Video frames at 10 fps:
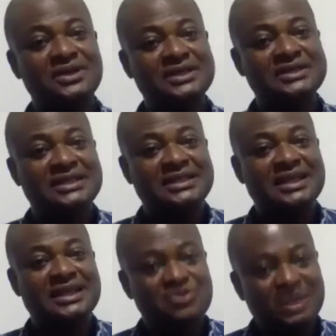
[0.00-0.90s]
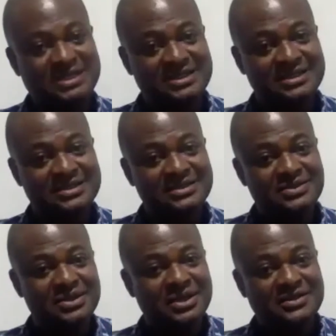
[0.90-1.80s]
Sit there sweating
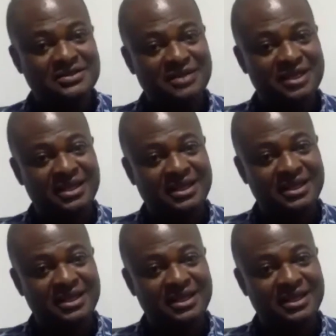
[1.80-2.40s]
through the rest of the day?